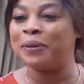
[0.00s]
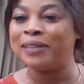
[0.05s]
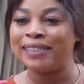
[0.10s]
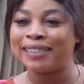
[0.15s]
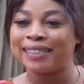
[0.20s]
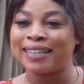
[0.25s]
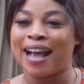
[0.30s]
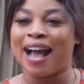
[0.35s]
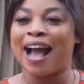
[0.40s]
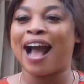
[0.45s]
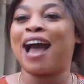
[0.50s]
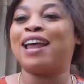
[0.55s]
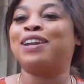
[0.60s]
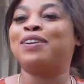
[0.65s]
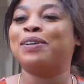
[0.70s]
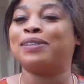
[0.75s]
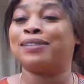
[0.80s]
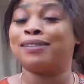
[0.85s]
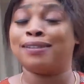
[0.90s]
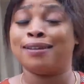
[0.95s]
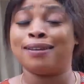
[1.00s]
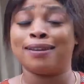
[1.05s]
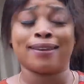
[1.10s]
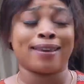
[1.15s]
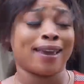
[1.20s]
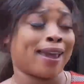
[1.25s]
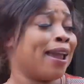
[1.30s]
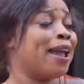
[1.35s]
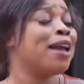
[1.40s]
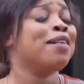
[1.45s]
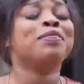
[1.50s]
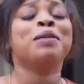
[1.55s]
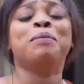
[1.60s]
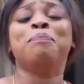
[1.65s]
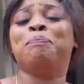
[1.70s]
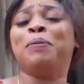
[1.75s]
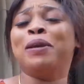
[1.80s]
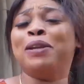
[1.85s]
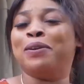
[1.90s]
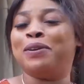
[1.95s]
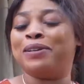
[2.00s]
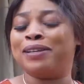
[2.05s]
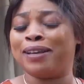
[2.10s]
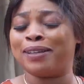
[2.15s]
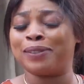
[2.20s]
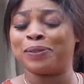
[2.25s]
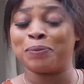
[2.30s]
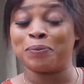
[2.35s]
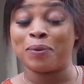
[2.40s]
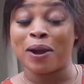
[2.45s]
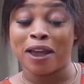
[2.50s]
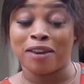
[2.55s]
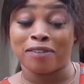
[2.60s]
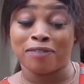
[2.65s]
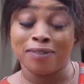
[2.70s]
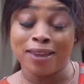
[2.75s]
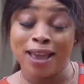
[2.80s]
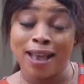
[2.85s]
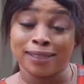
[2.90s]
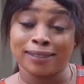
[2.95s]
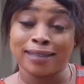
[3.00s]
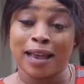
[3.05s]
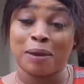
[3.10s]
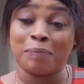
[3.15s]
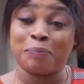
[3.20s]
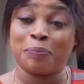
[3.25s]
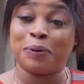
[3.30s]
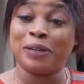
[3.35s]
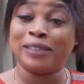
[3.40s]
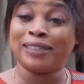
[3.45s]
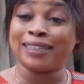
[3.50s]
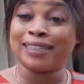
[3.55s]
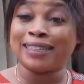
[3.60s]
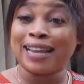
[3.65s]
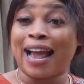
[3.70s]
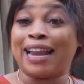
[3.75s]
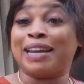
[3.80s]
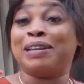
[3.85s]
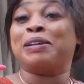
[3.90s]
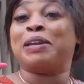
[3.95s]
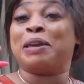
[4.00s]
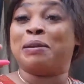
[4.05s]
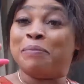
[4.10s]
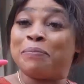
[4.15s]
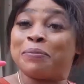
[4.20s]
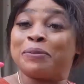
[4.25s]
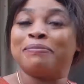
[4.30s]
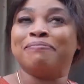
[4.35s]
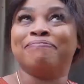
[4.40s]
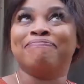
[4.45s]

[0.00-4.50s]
Prisca Anosike, the billionaire's wife. Yes, I preached it and it came.